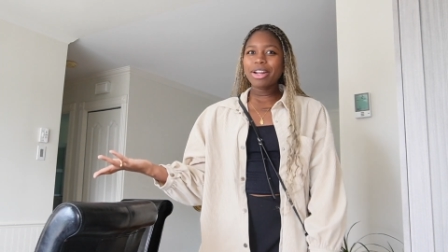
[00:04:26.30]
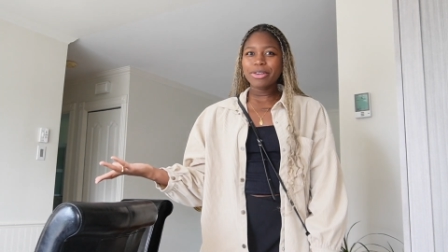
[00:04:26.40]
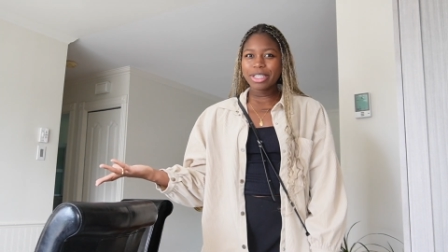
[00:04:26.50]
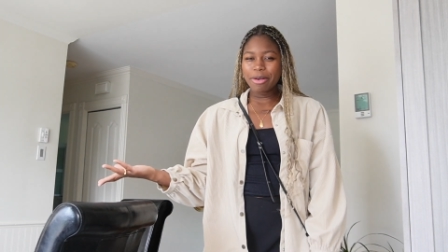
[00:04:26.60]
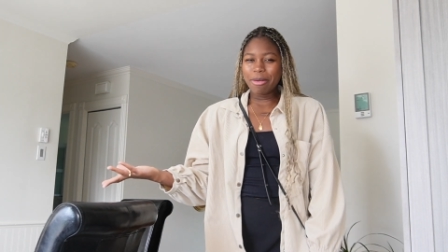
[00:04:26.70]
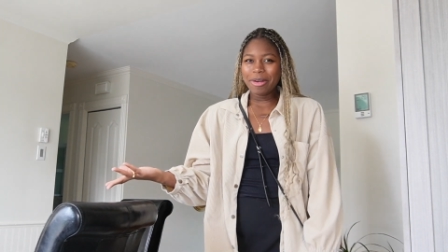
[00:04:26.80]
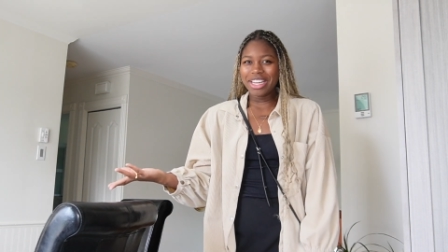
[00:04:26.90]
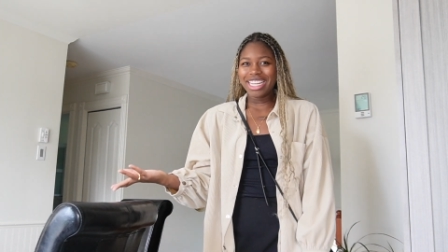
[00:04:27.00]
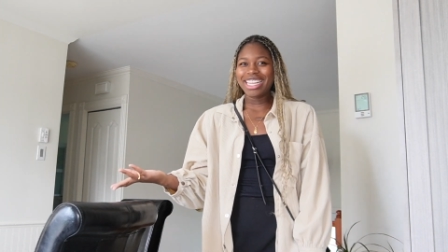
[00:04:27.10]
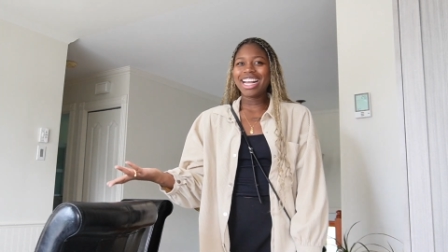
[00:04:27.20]
coat ceremony,
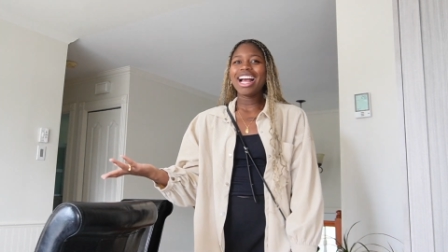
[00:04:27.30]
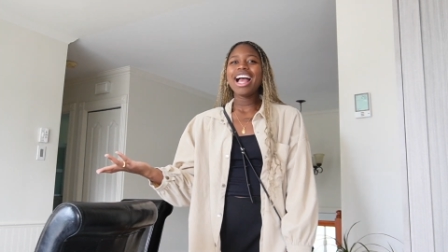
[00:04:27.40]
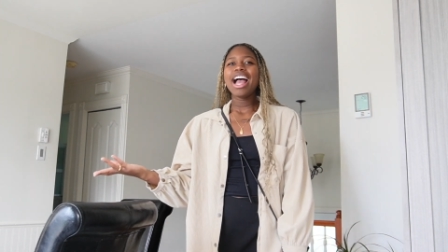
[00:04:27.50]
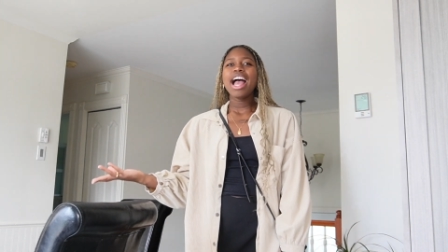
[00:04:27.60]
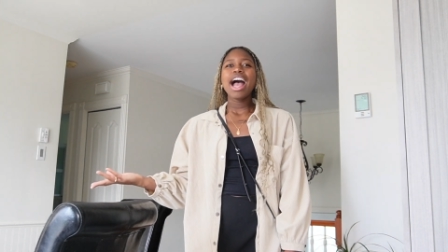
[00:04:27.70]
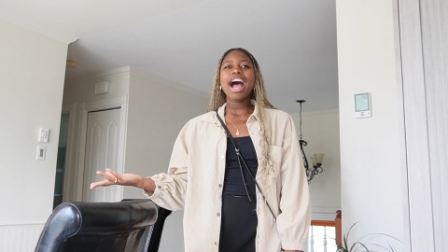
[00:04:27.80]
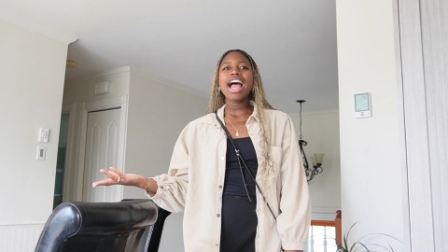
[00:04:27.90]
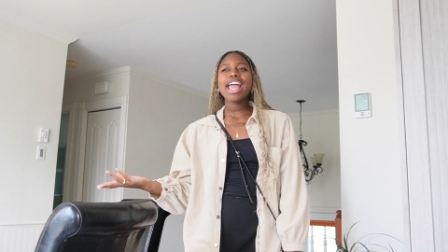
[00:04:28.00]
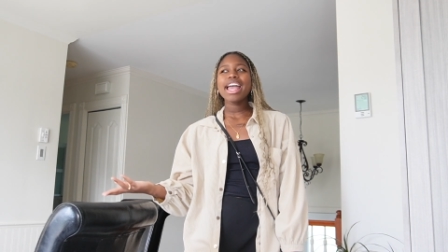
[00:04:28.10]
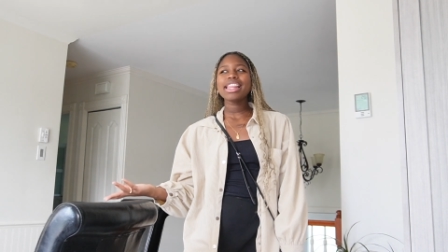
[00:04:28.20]

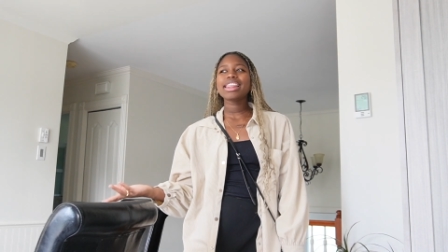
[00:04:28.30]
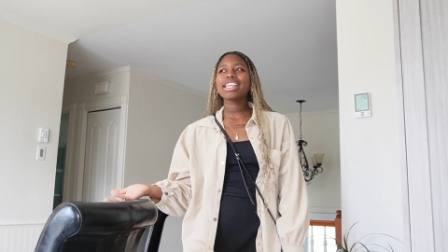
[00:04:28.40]
I had